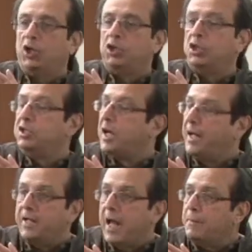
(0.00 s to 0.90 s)
to
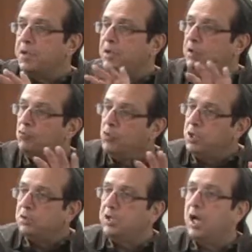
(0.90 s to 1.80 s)
dynamic, in
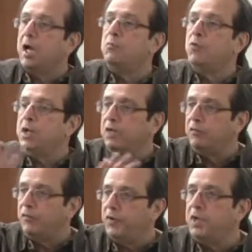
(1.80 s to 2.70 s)
real time,
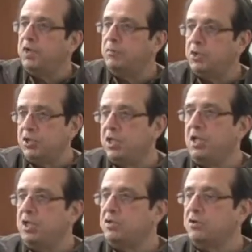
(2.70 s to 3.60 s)
reconfigure the
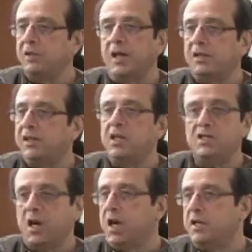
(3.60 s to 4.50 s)
machine so that
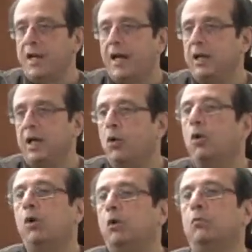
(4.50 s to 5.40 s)
things are not at
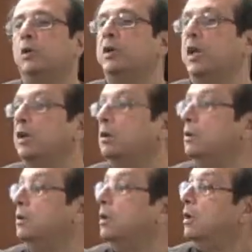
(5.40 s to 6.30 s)
all where they
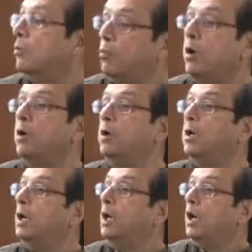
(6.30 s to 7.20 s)

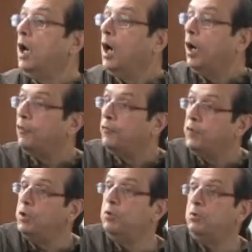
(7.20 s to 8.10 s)
were a
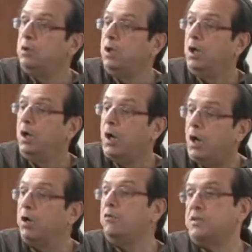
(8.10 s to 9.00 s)
few
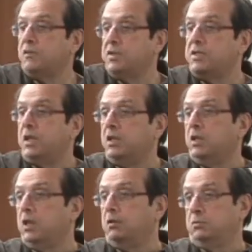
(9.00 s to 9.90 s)
hundredths of a second
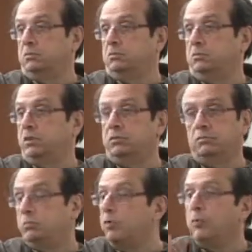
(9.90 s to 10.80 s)
ago. Just
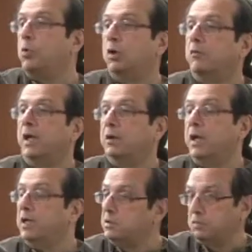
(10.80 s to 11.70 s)
move them all
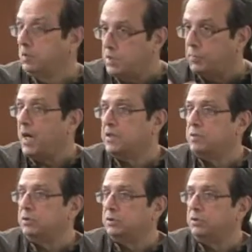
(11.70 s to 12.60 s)
around, and it's
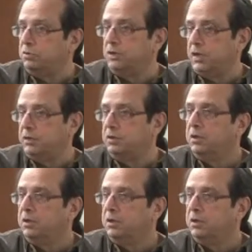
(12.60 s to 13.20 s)
possible to do that.